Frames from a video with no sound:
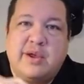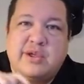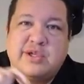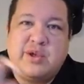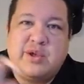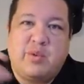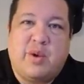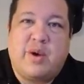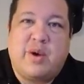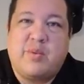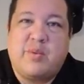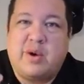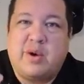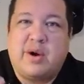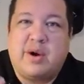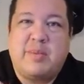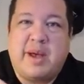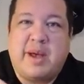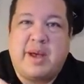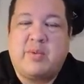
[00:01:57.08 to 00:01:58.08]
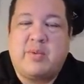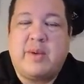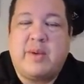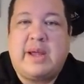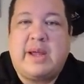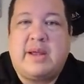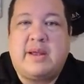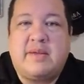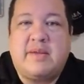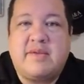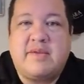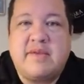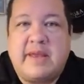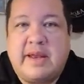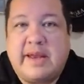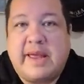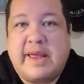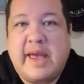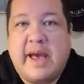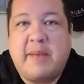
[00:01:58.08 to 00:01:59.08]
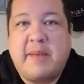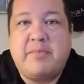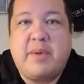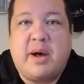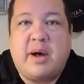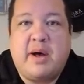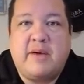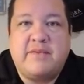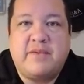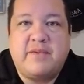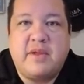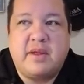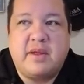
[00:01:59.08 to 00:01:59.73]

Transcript: to what we're about ready to see to cap off